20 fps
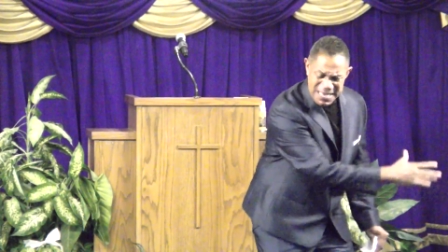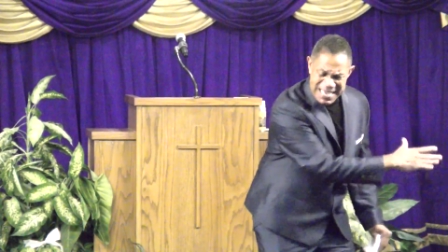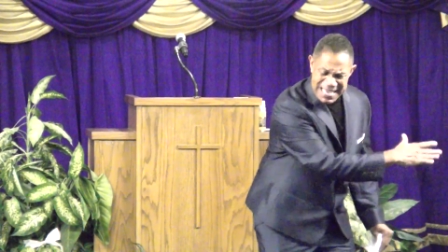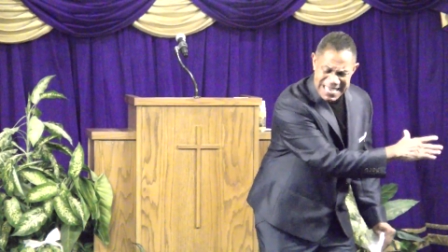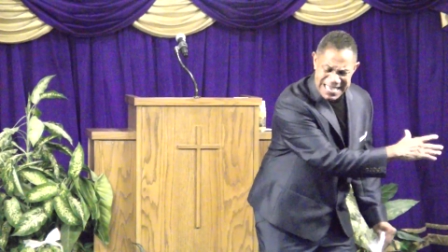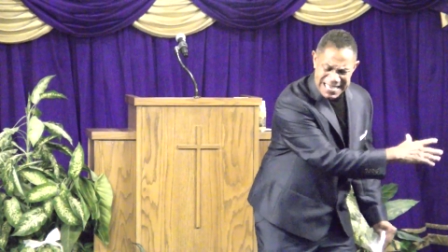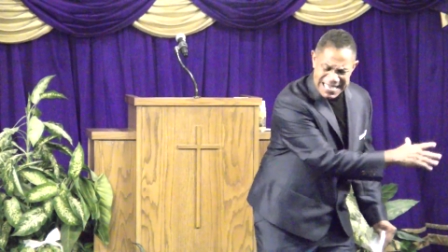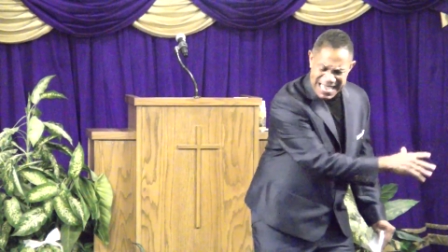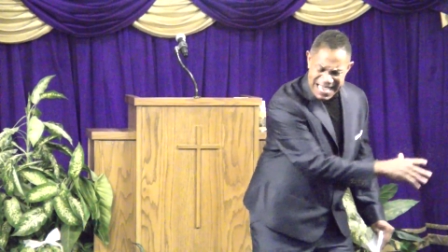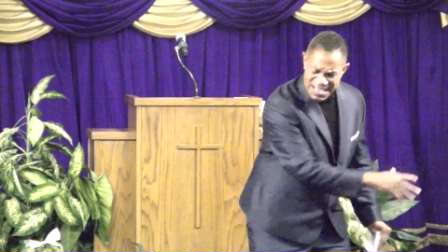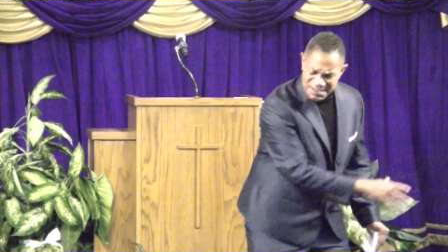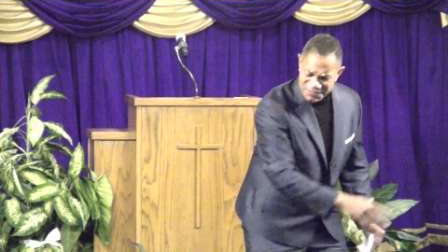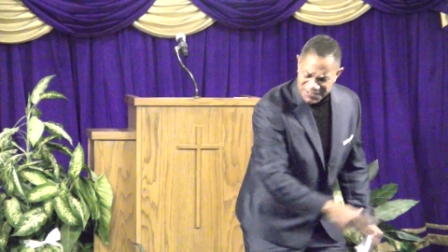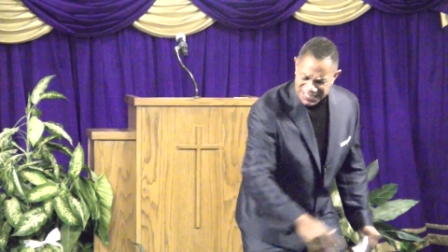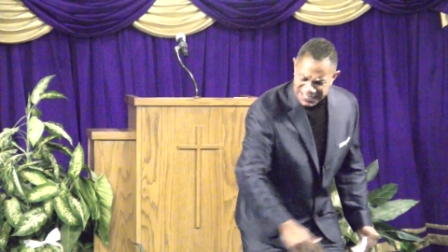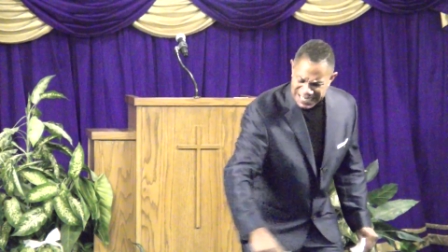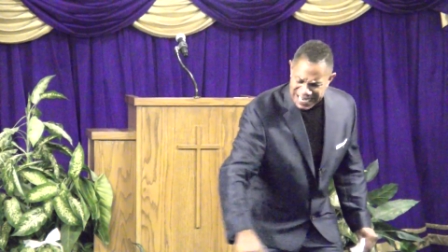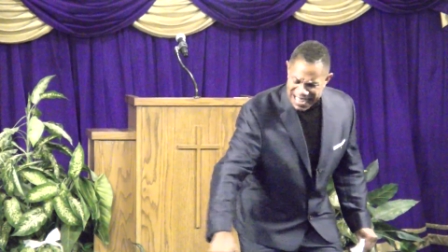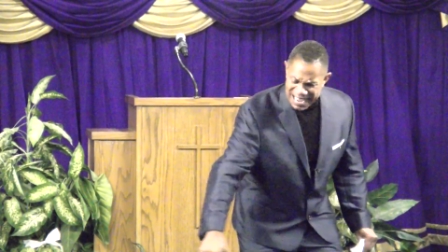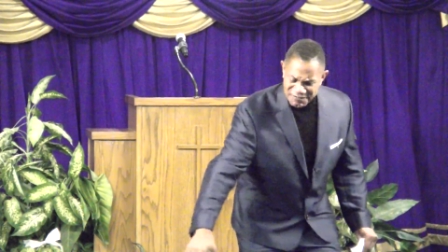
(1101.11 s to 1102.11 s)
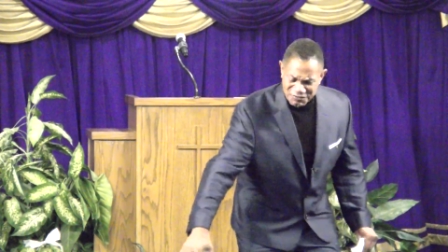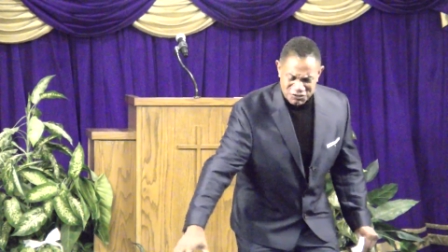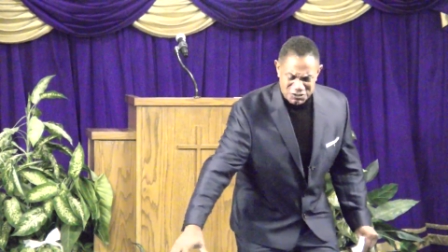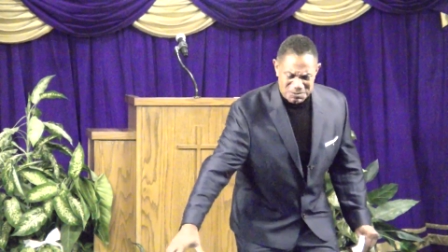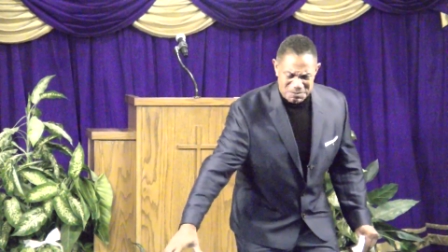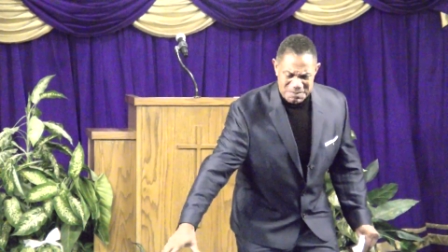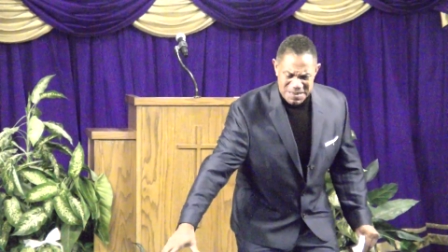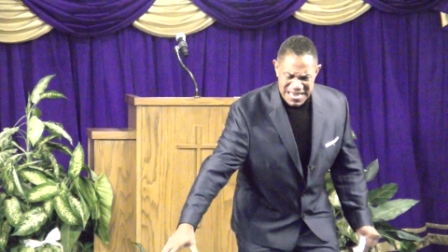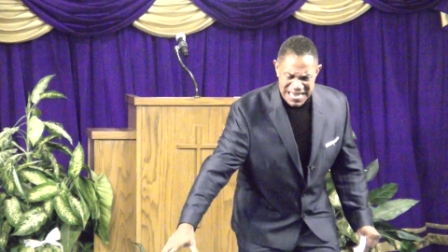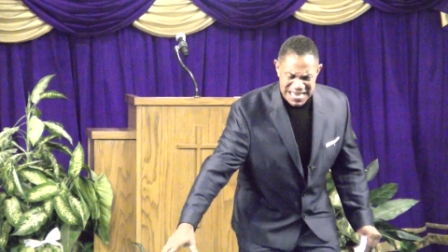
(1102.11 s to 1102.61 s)
He gave His life to
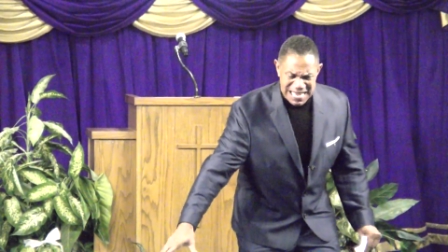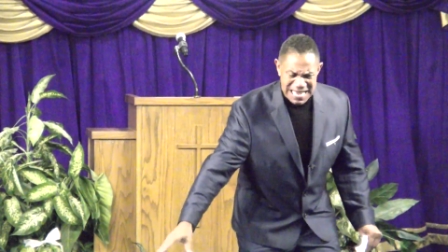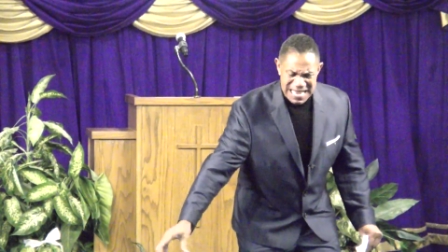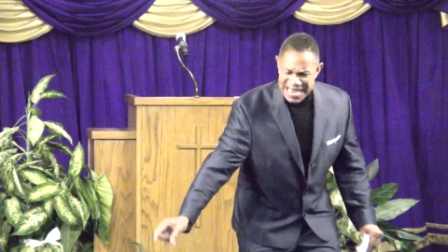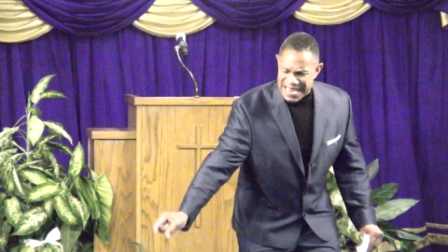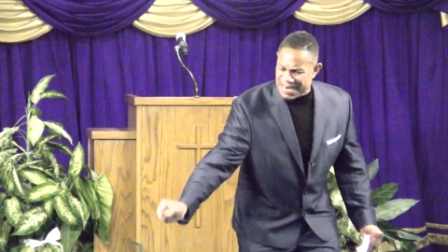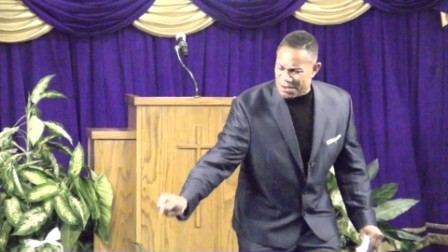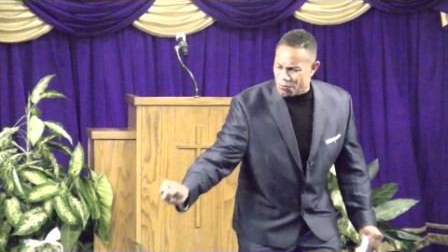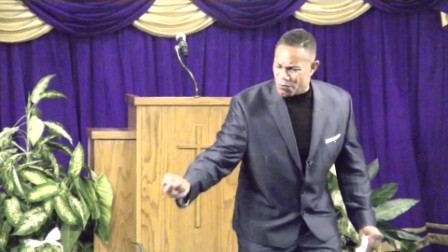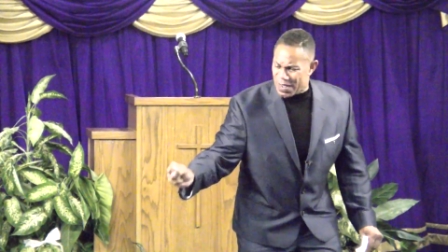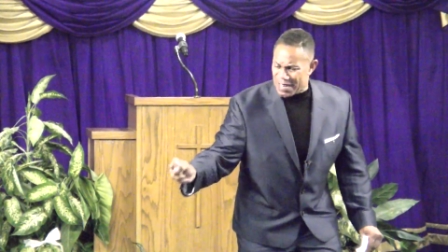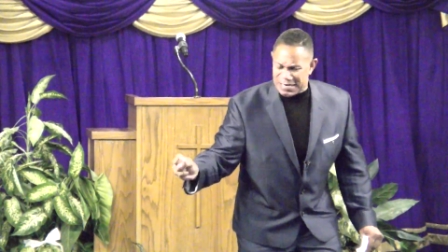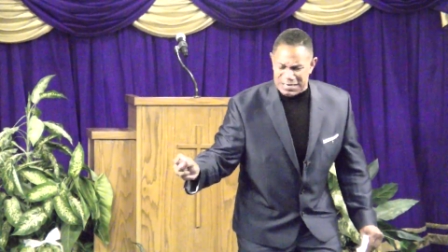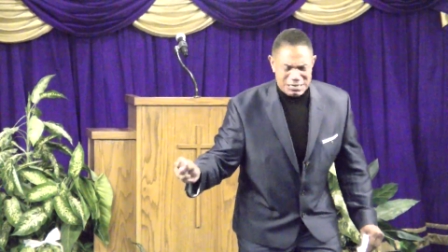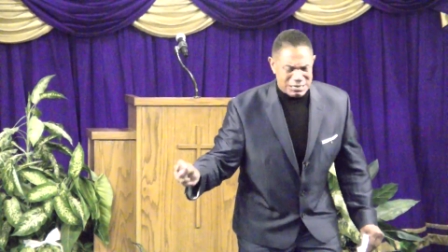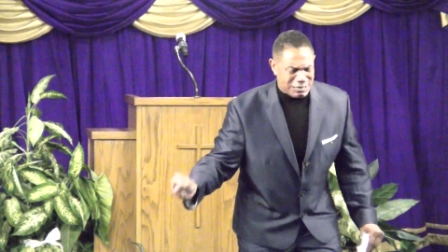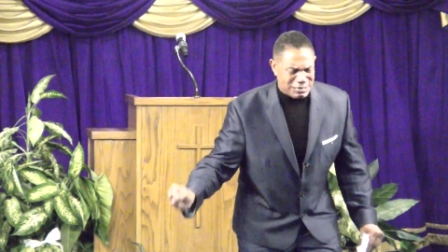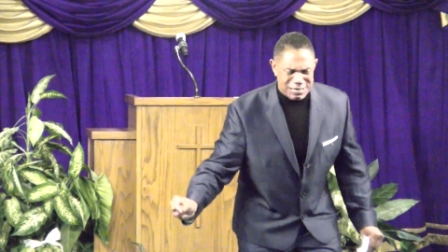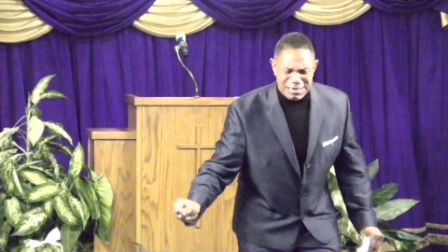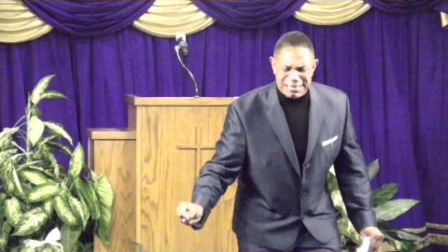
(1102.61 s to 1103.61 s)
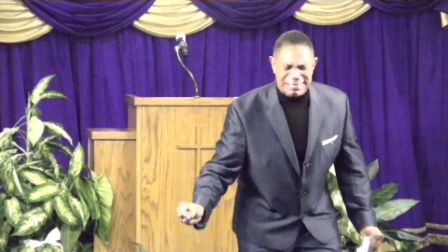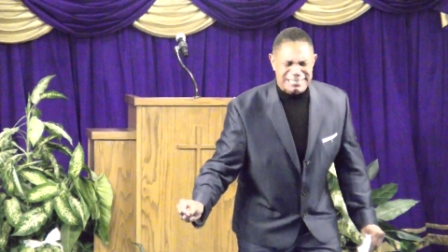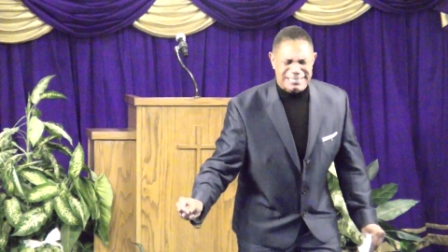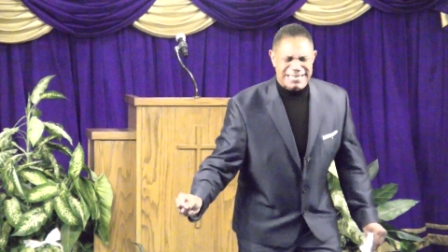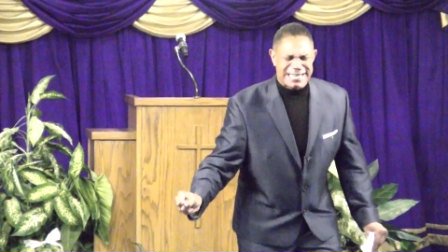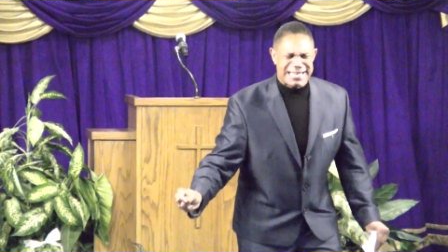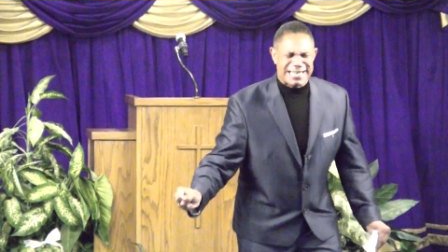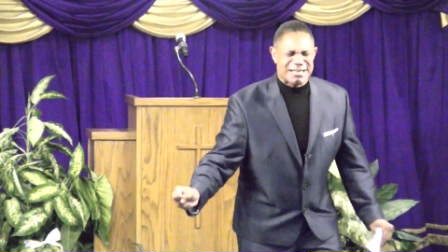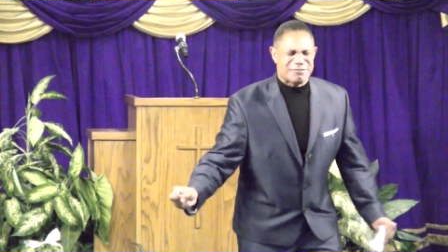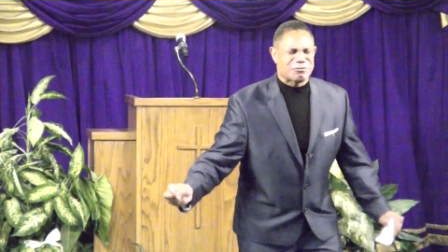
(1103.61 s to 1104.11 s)
me, and it wasn't a good
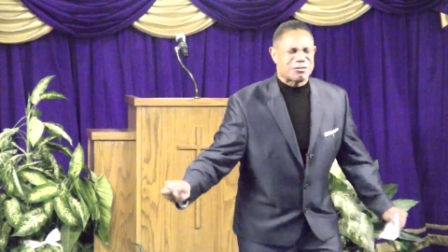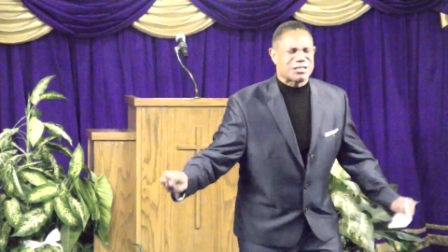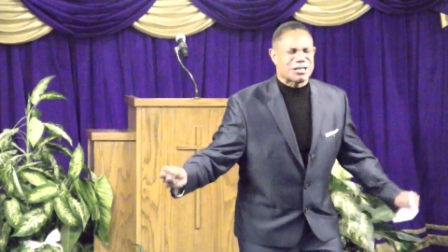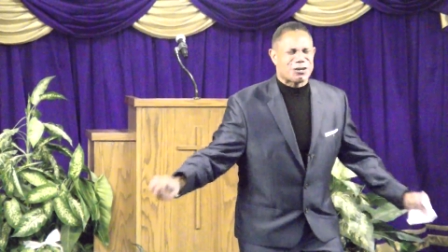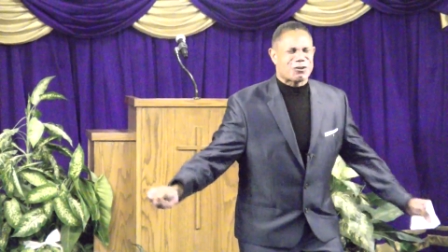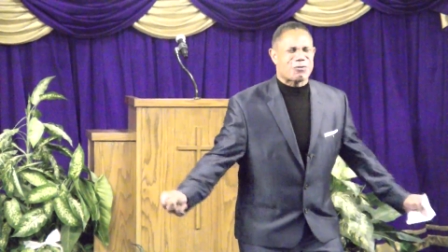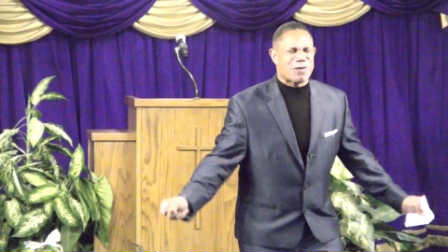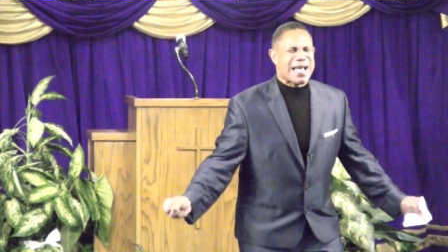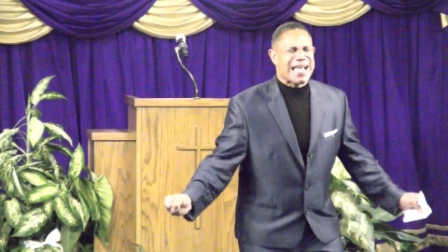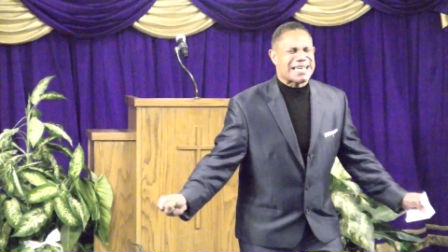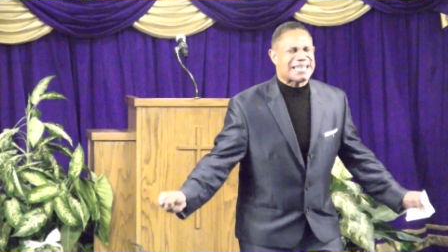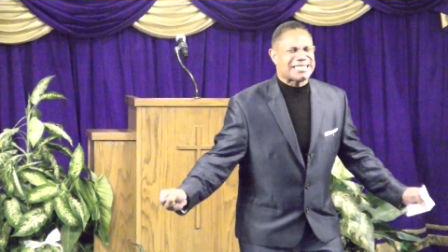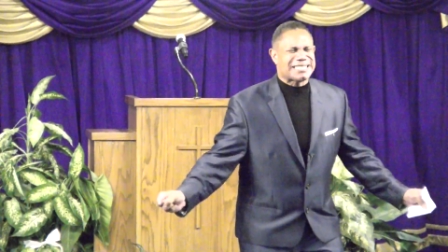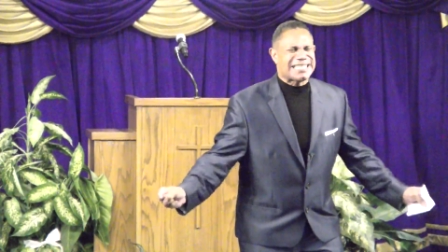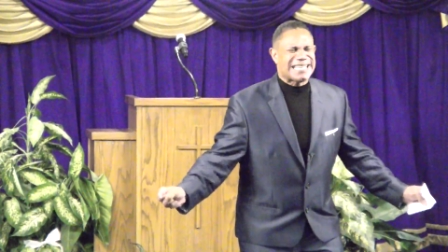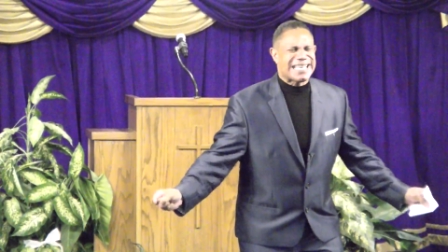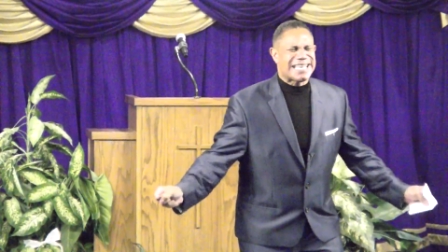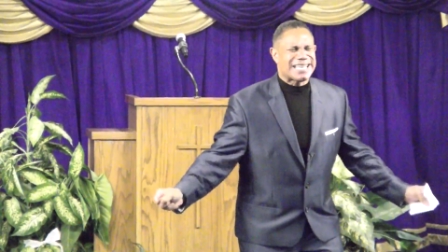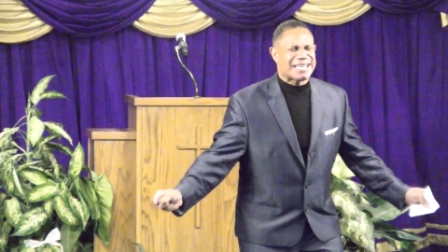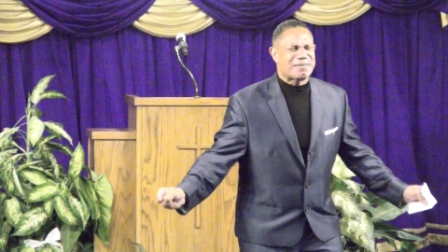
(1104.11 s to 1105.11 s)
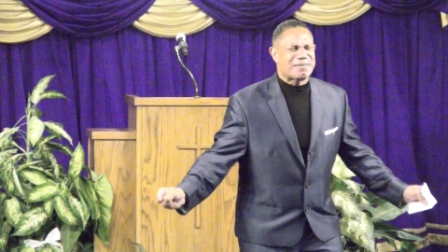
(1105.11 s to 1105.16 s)
deal. It was the greatest deal of